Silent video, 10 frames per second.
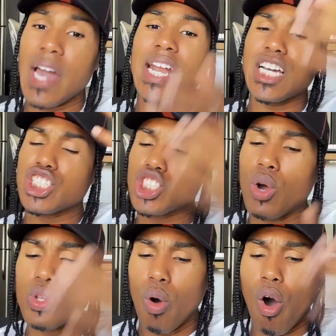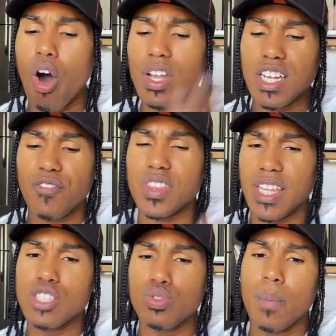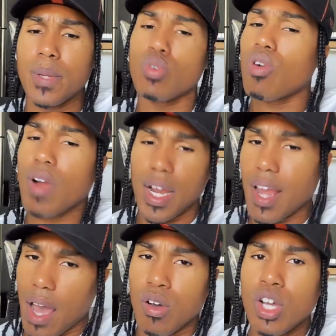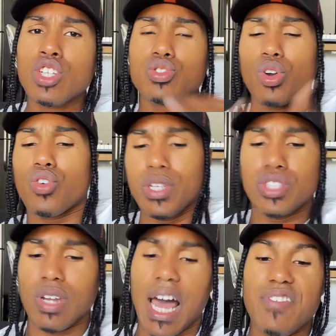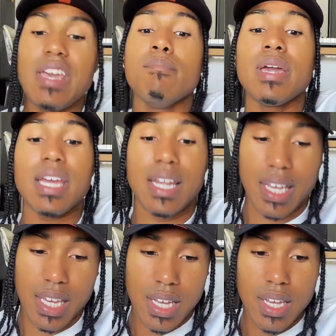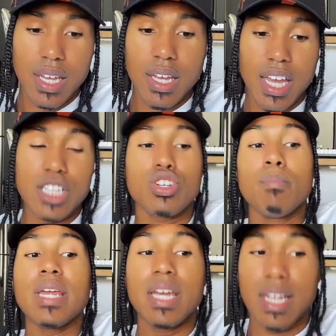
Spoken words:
And if I come down and I show you all the different things you could be doing right now to increase your life immediately,